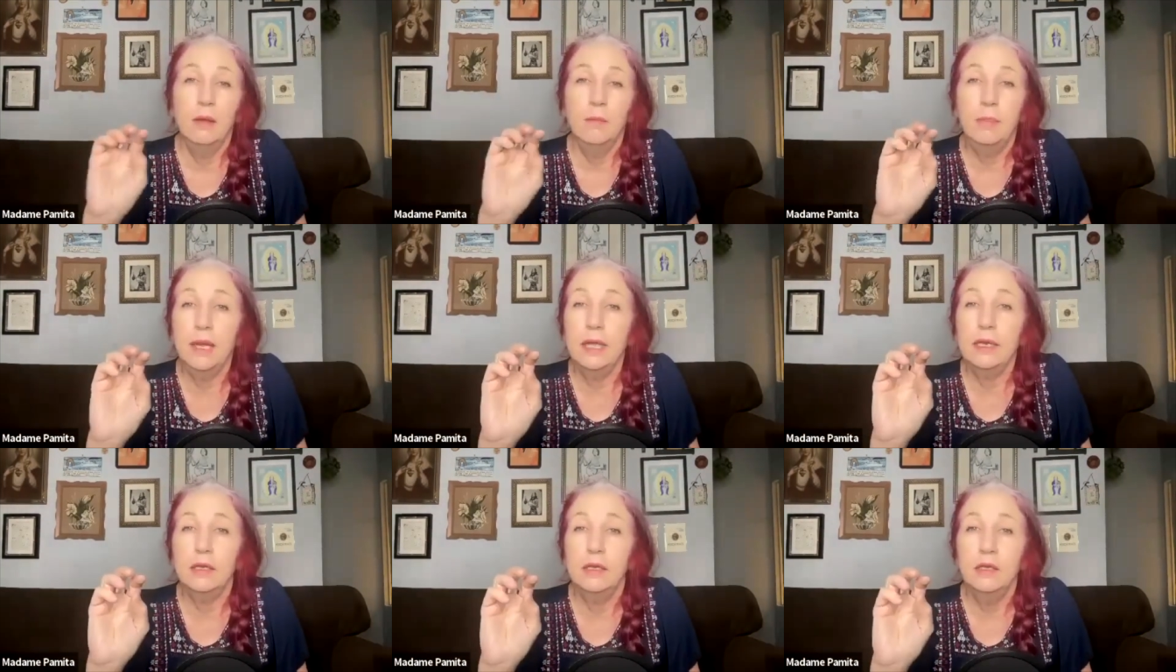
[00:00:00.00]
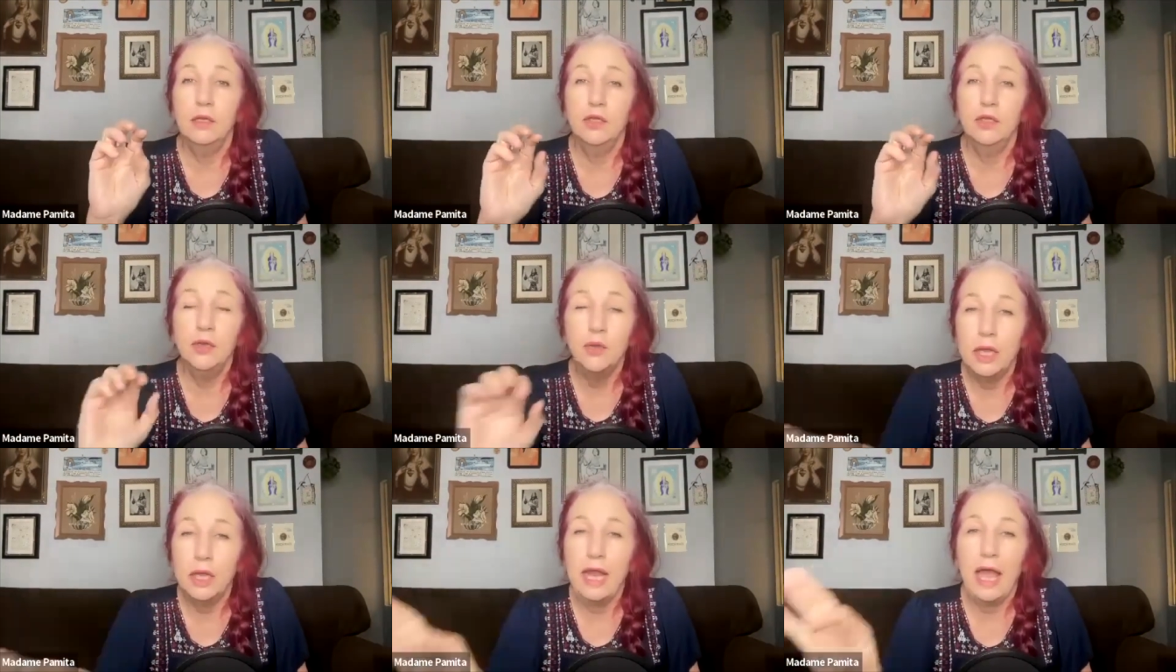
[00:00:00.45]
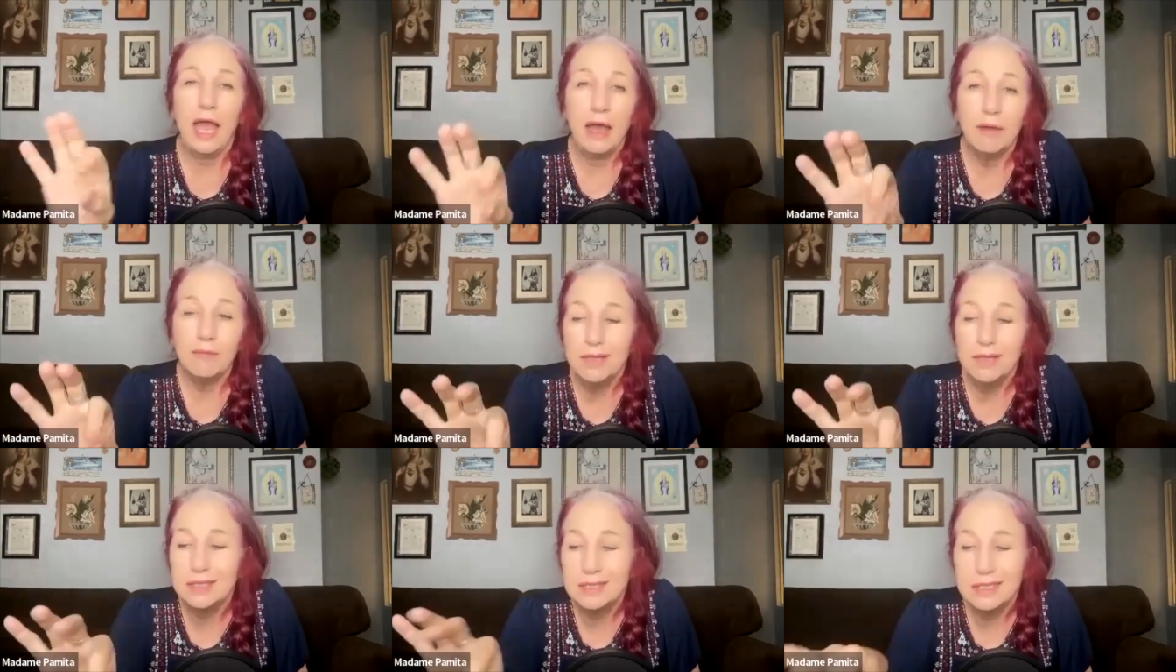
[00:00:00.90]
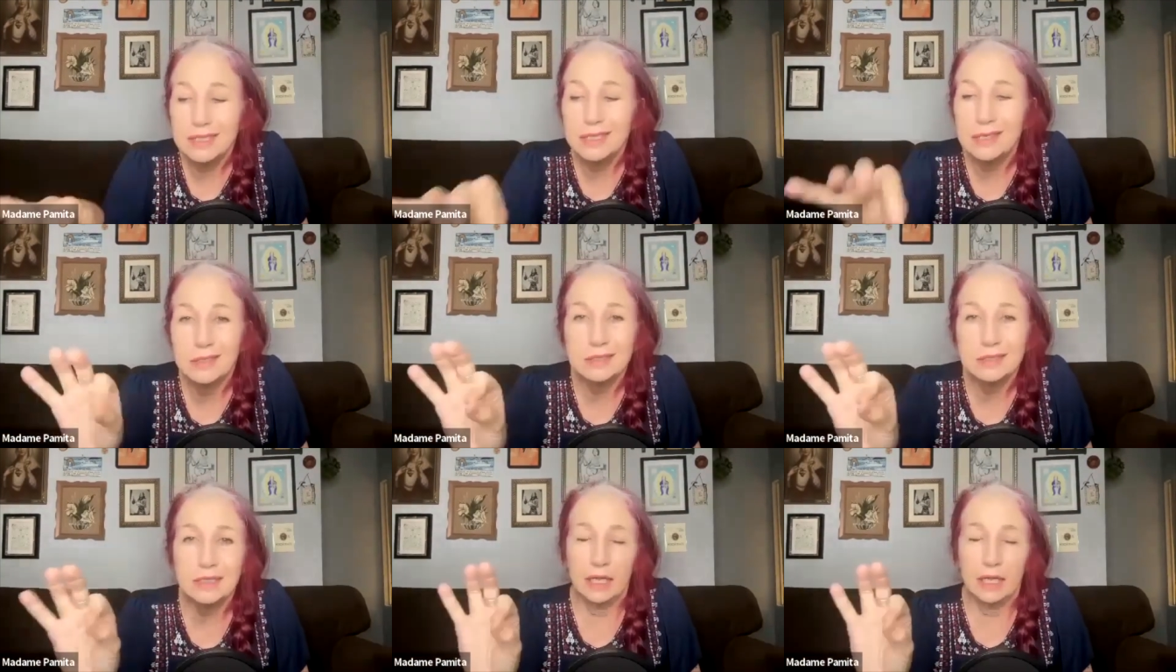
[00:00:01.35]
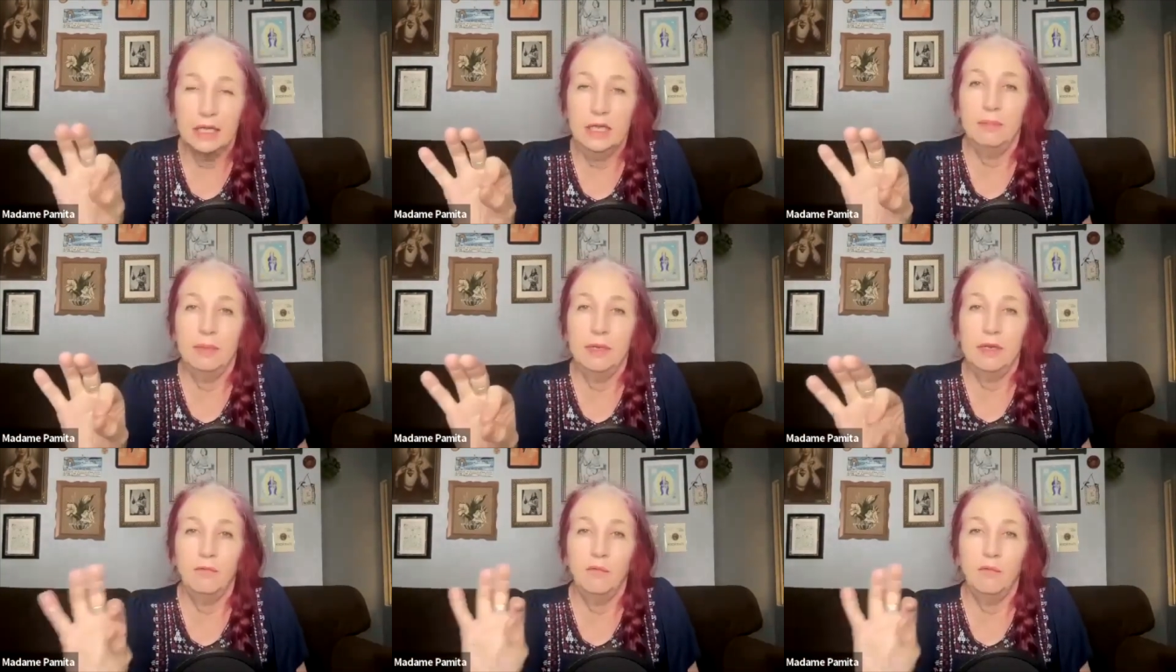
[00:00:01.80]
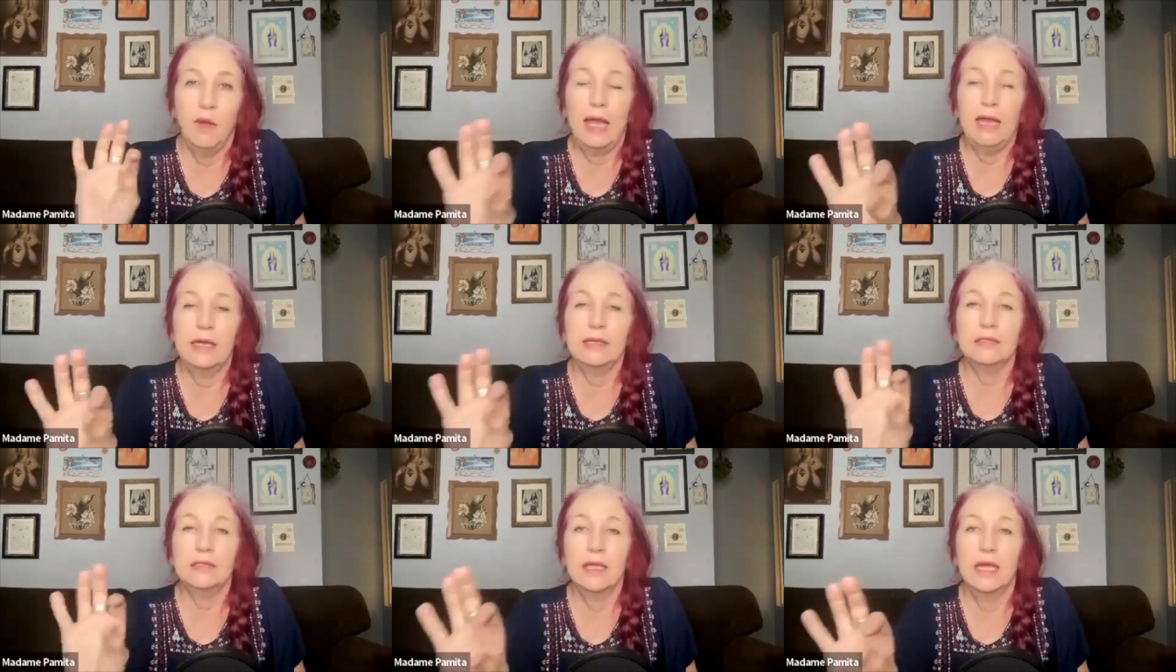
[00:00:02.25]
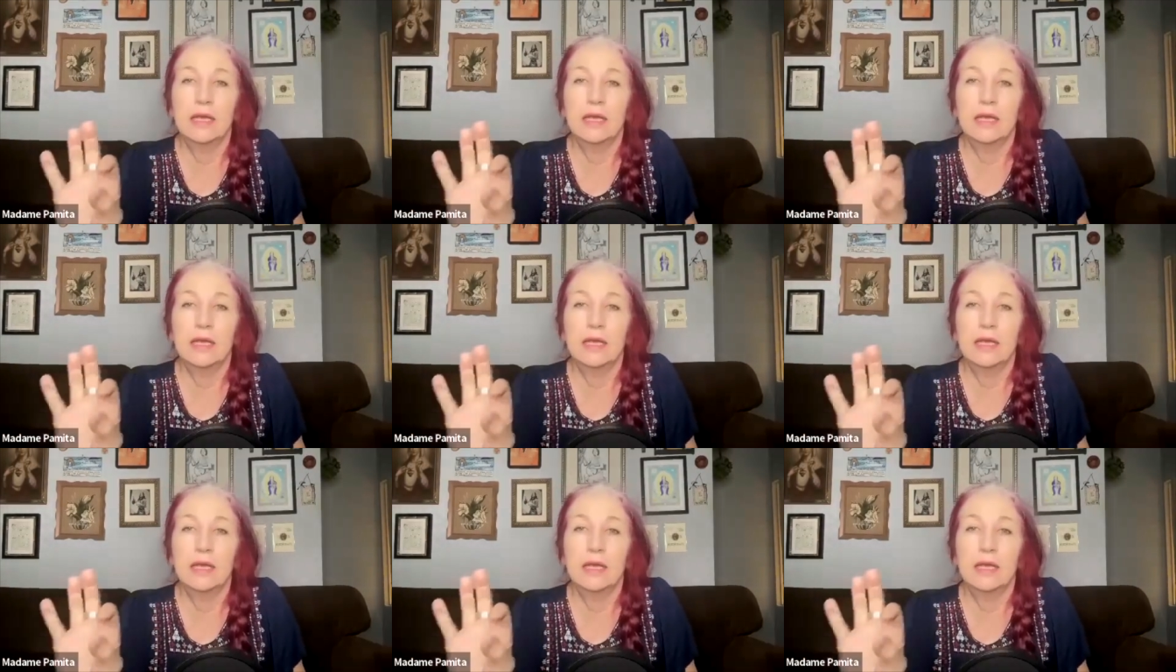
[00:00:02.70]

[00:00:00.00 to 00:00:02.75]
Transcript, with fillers: but you can have a little tiny bit of wax